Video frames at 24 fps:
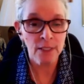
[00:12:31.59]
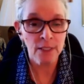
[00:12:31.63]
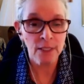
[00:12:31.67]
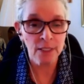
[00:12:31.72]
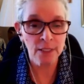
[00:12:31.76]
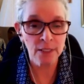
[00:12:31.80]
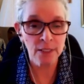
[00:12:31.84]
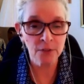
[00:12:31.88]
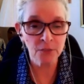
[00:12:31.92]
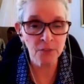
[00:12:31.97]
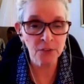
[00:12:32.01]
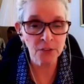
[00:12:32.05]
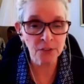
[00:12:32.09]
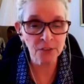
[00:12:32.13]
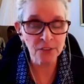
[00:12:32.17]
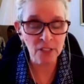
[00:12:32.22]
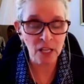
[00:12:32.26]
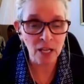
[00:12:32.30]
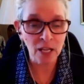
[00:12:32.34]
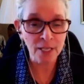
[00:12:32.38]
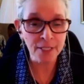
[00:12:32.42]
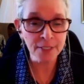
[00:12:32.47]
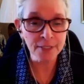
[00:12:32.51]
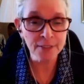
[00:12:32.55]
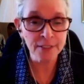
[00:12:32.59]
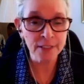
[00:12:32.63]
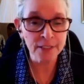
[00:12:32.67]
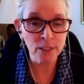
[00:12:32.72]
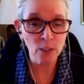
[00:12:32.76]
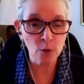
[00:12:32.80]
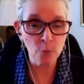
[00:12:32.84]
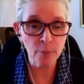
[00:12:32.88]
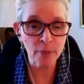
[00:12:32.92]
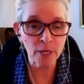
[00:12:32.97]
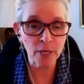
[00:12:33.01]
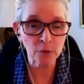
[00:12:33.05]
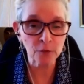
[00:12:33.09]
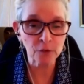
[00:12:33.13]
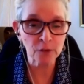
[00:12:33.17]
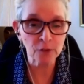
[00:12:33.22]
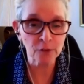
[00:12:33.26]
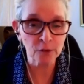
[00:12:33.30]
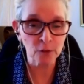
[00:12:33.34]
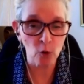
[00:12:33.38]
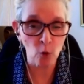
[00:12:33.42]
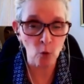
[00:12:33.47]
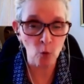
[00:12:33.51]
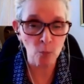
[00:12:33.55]
and this idea about
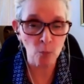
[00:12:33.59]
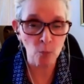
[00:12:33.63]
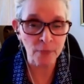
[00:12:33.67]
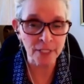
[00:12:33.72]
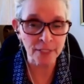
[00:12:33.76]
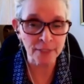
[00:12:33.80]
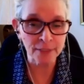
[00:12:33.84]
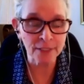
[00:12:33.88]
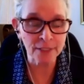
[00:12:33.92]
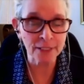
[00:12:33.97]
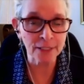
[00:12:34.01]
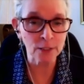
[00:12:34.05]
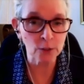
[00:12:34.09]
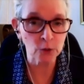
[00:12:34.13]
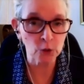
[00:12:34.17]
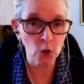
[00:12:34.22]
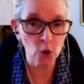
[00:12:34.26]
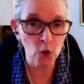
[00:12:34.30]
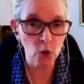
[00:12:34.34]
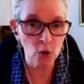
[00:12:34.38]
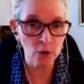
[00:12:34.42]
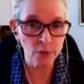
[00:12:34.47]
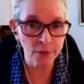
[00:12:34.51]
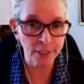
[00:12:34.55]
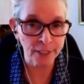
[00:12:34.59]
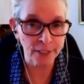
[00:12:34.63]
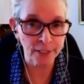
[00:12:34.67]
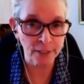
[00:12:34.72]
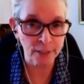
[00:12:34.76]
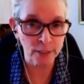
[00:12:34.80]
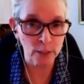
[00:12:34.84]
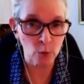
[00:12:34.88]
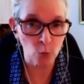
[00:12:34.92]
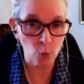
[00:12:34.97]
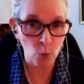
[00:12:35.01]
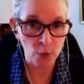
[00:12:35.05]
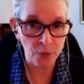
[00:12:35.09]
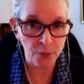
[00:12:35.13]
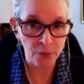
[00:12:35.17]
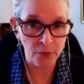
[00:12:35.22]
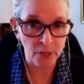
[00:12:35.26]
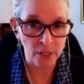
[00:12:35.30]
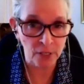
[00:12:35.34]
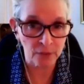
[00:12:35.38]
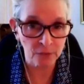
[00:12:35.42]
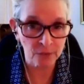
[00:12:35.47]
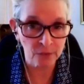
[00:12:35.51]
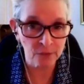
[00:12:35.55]
soulmate incarnating with
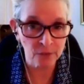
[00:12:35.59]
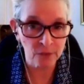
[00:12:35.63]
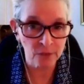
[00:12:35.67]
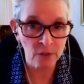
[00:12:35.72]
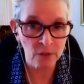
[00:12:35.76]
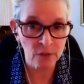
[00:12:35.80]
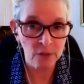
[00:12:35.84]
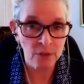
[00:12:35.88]
us.